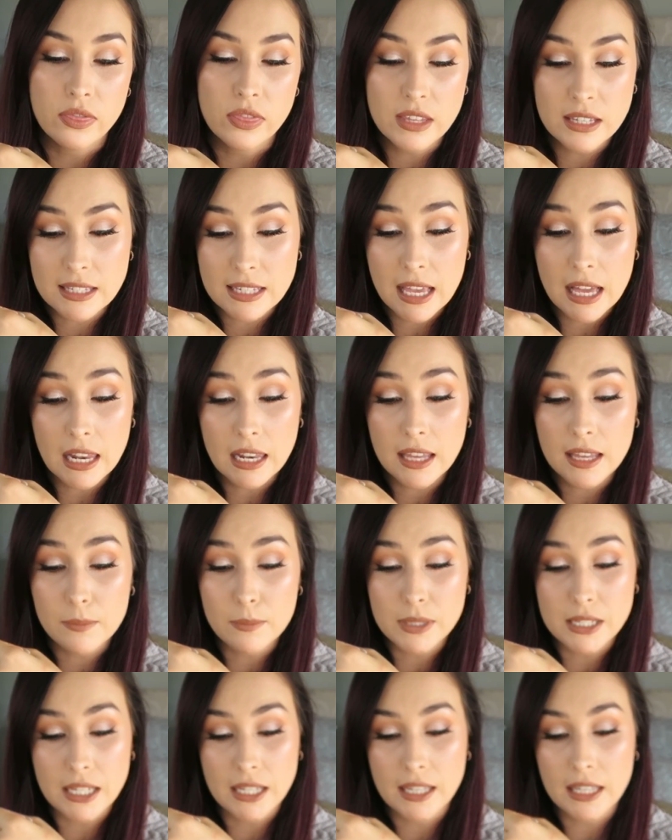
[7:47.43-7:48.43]
This colour
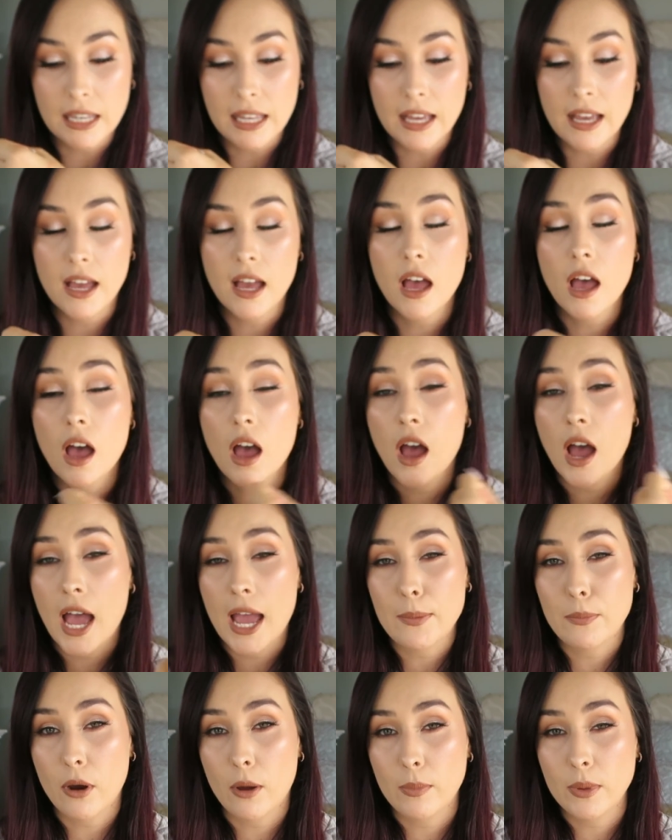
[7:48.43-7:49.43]
in particular
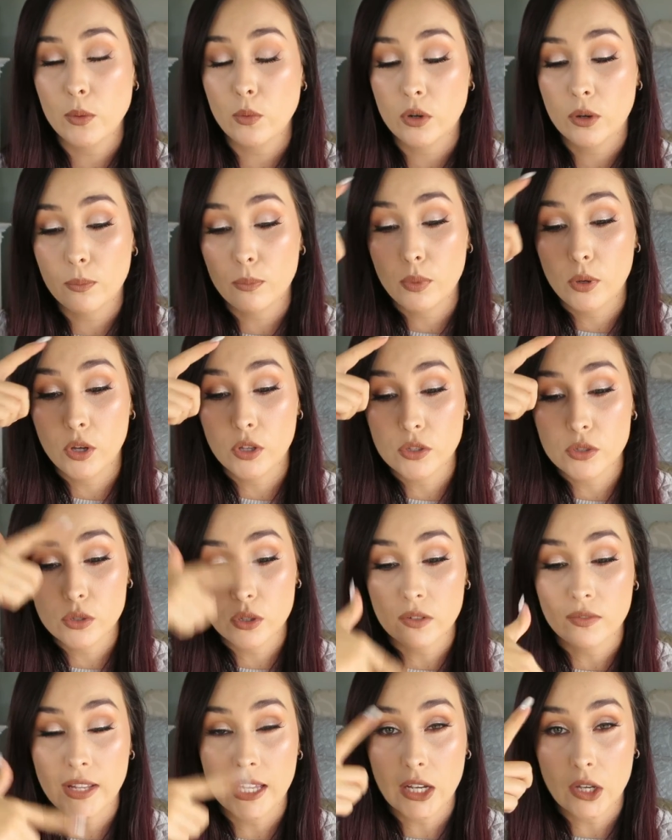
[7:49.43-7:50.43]
I probably wouldn't put
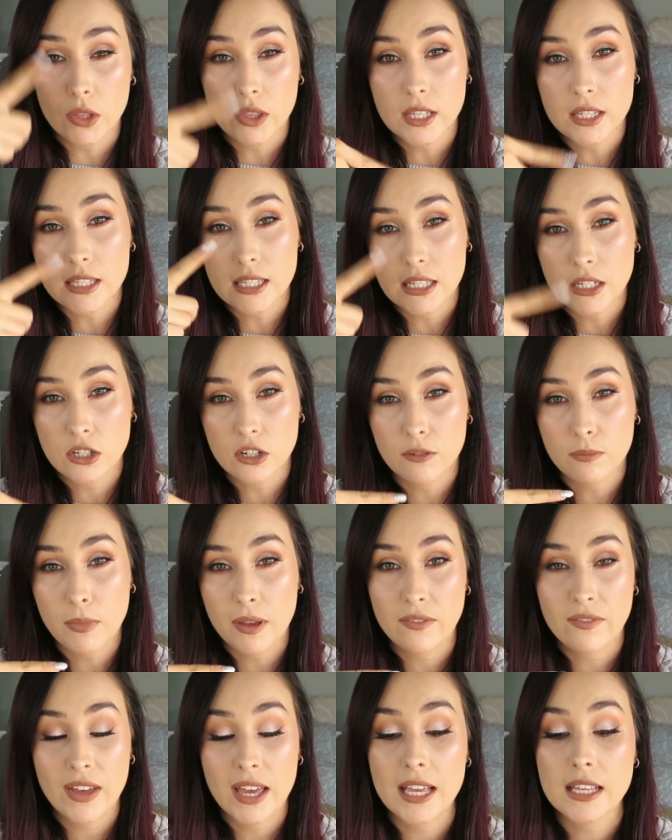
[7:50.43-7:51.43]
sort of like on the centre of
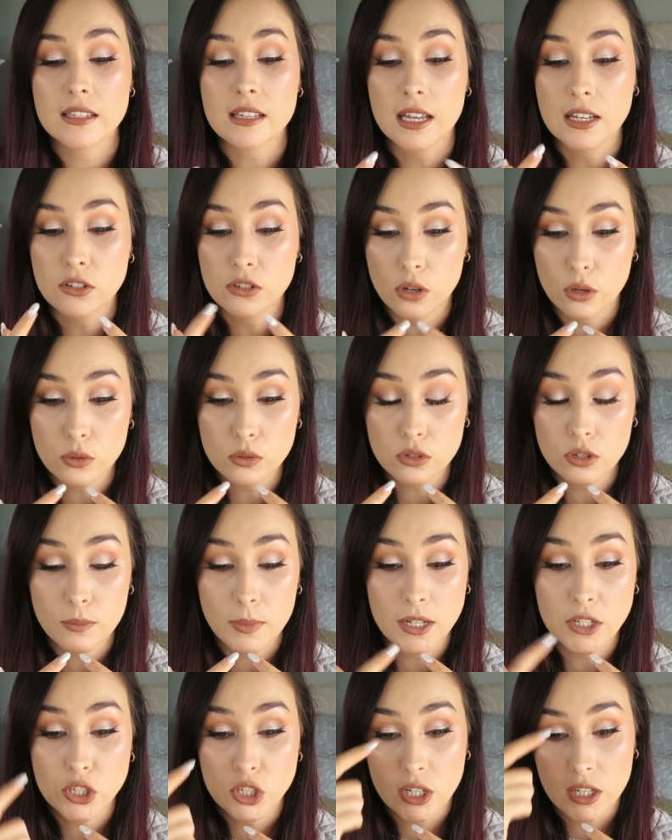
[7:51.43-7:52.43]
my face. I don't do
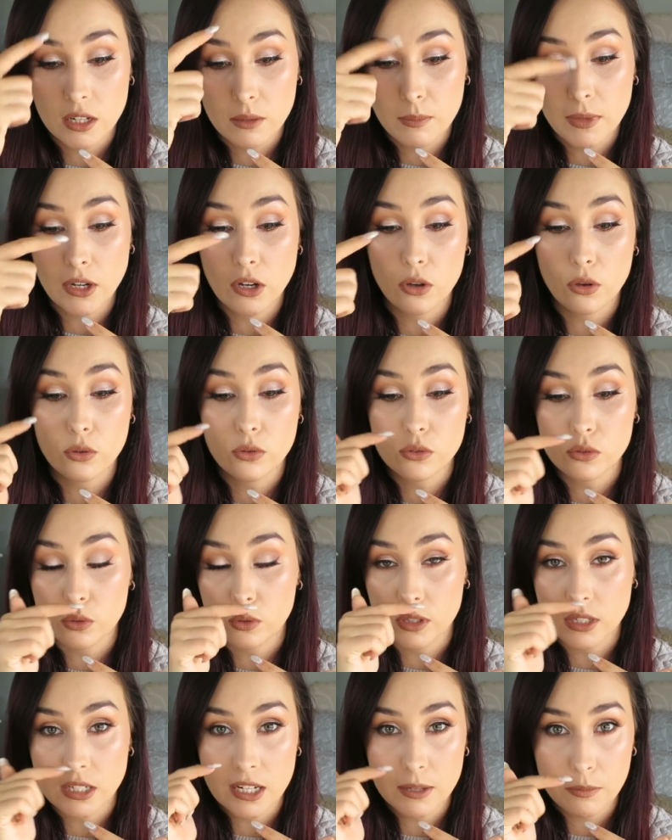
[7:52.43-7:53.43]
my chin, my nose,
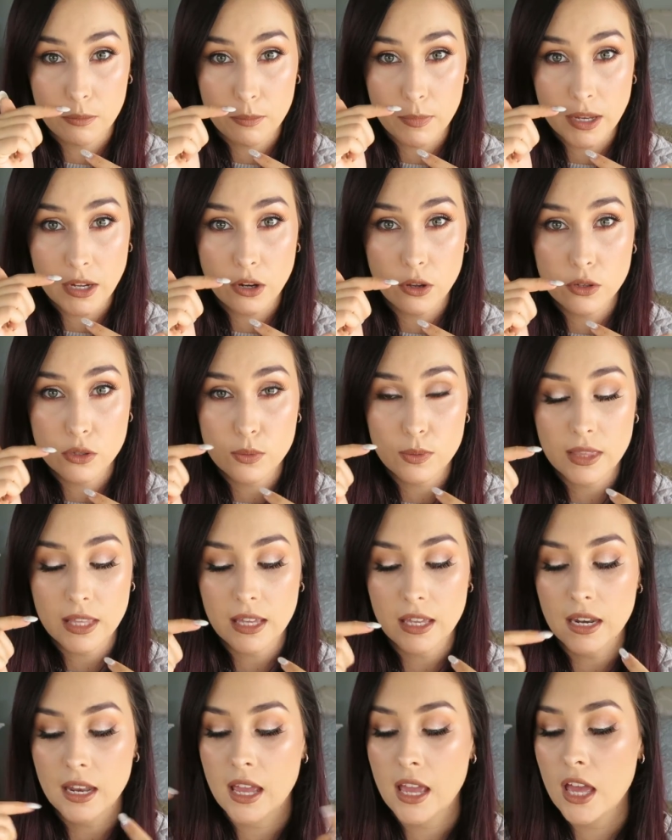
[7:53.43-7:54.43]
or the tip of my nose with
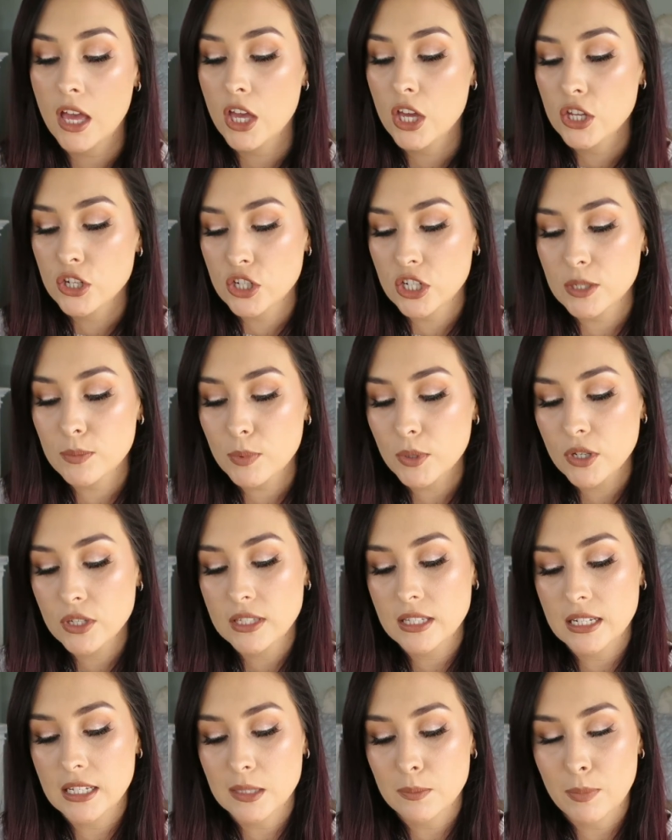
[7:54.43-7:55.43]
it. Just
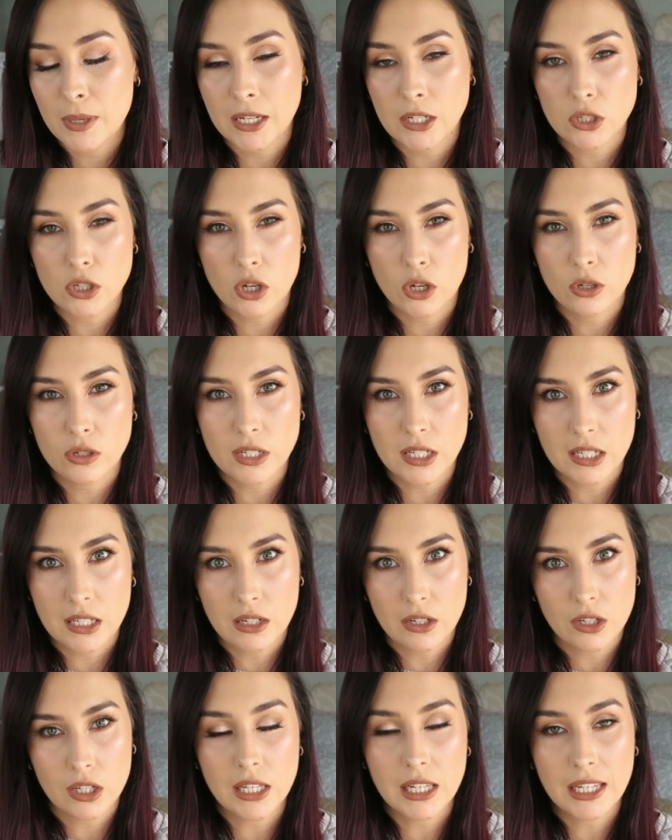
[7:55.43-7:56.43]
because it is pink toned, it
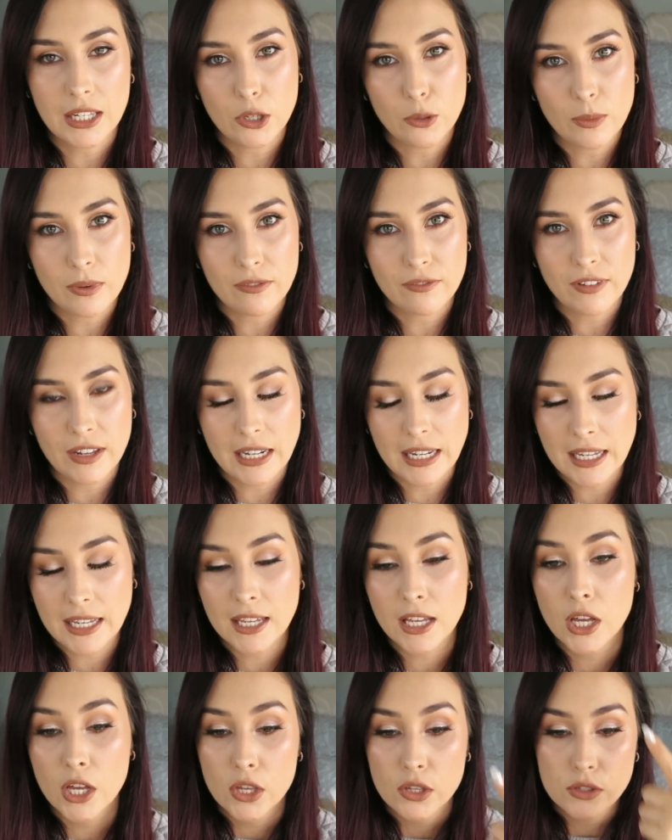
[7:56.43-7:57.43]
can look a little bit
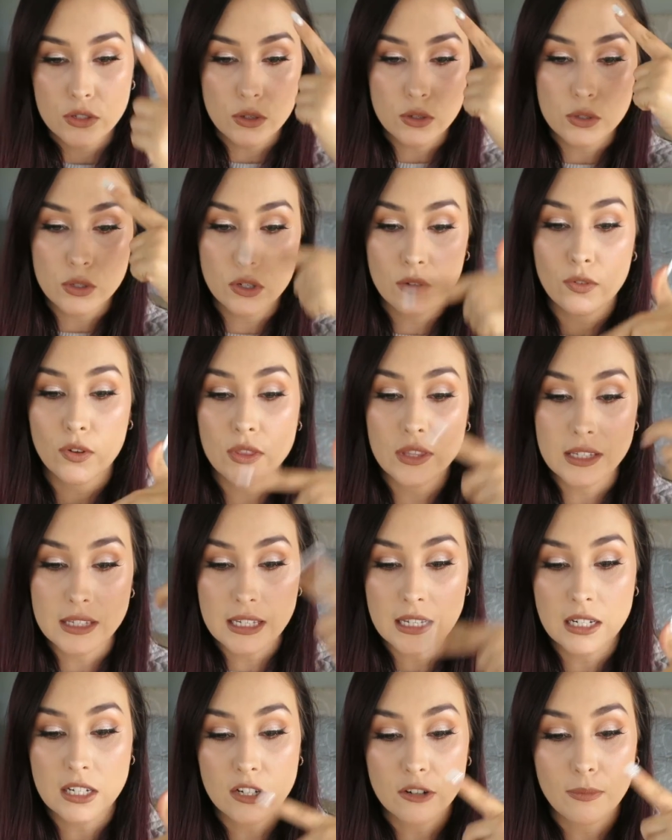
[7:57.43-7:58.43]
funny. So sort of on the
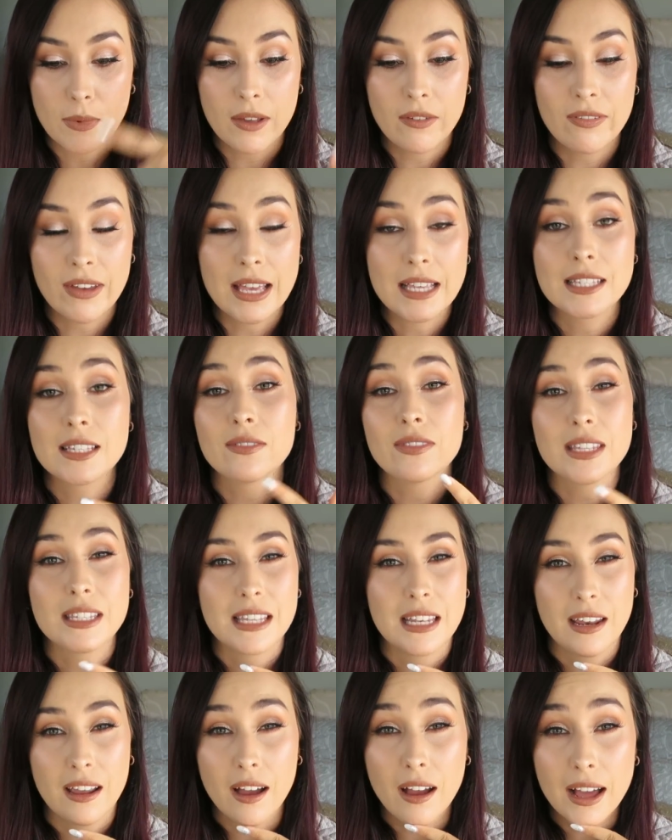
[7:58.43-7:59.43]
centre of my face, if
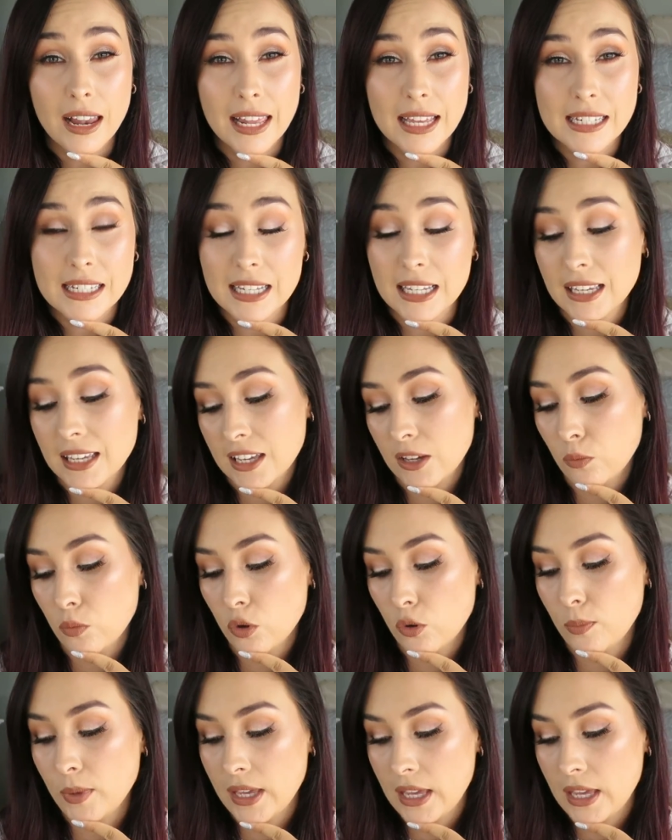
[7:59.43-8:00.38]
there's any highlighting, it will